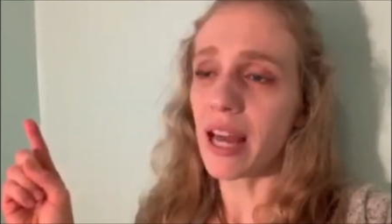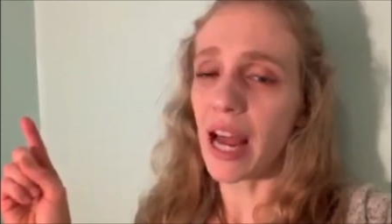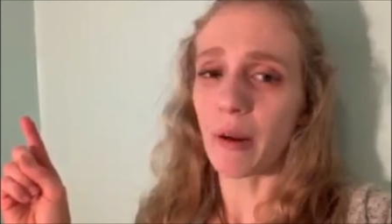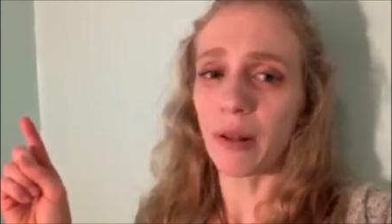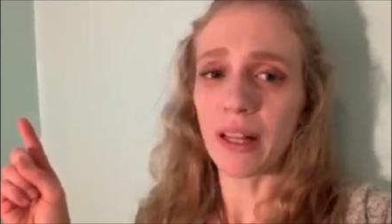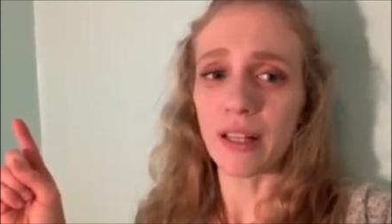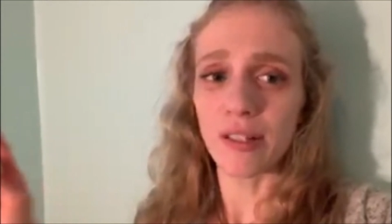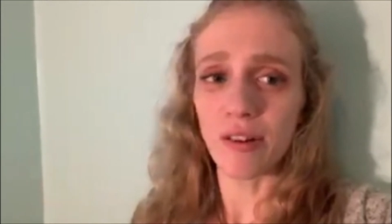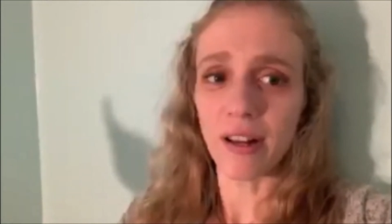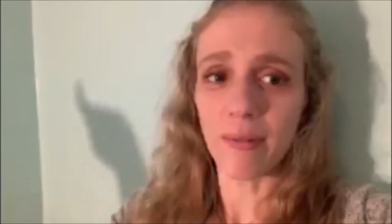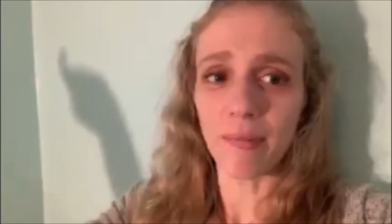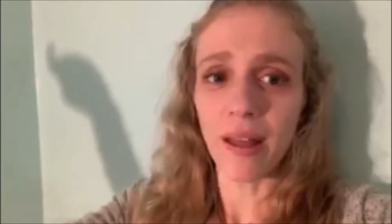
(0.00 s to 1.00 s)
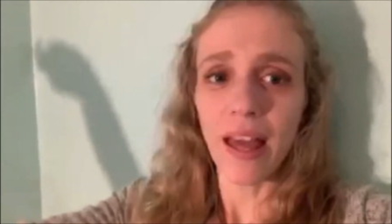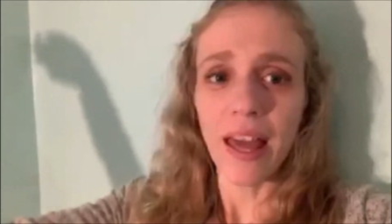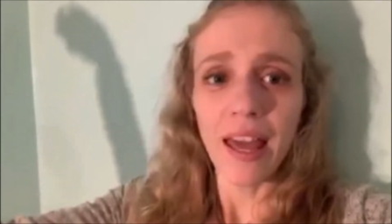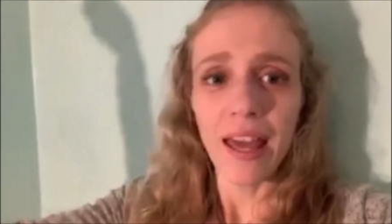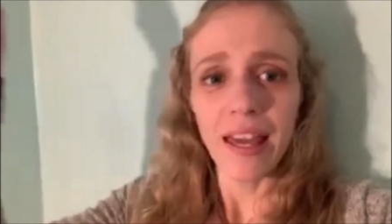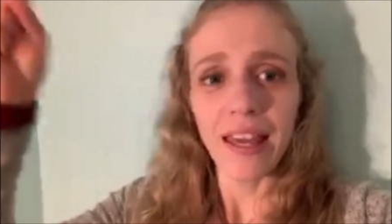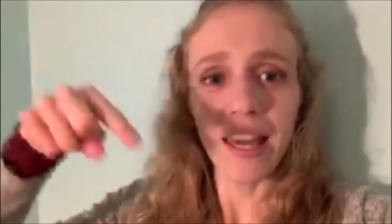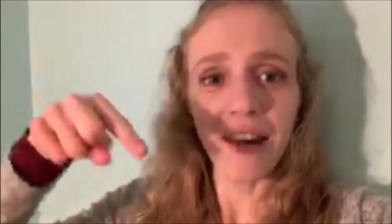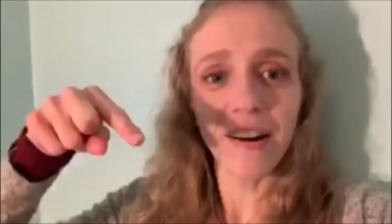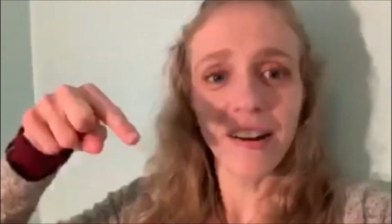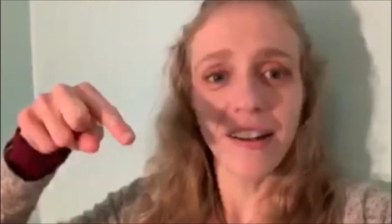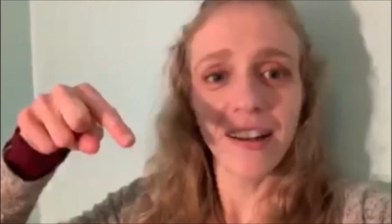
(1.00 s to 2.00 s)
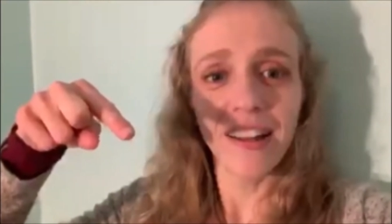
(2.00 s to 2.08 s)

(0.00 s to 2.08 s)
I will insert him here.